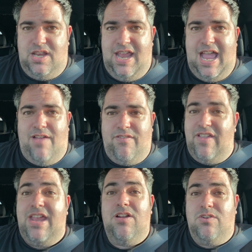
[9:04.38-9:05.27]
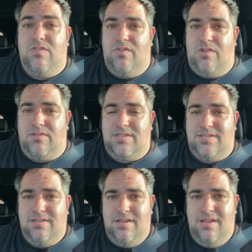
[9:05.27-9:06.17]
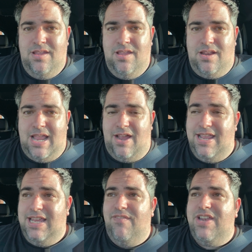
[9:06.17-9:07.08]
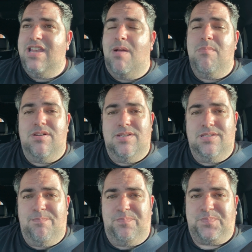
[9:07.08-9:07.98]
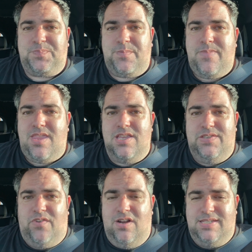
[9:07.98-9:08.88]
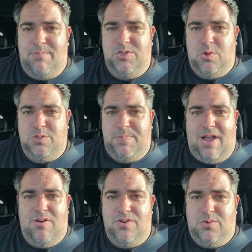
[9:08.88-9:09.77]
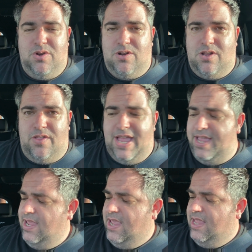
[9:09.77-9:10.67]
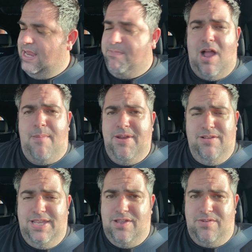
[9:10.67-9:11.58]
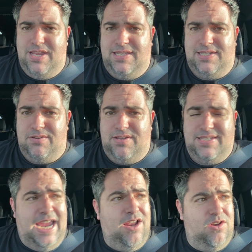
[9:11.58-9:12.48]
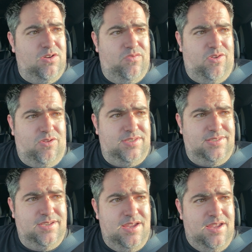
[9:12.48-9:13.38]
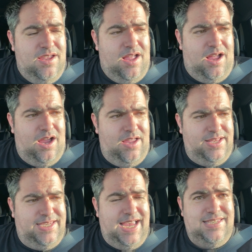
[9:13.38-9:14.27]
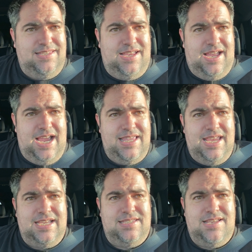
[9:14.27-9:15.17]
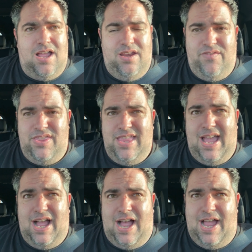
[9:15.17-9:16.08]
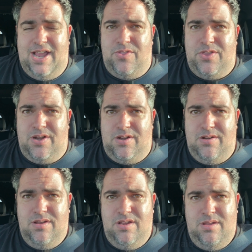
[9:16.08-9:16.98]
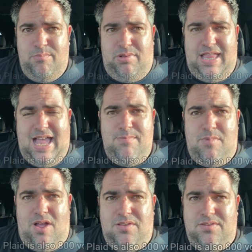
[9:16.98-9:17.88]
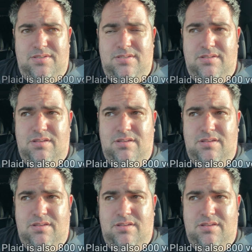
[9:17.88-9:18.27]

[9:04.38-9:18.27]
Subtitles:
they have of 800 volts. Now, he didn't give any numbers as far as how much horsepower and torque and all that. They probably really don't need to, because 800 volts, the Tesla, I think, is not even that high on their Plaid models.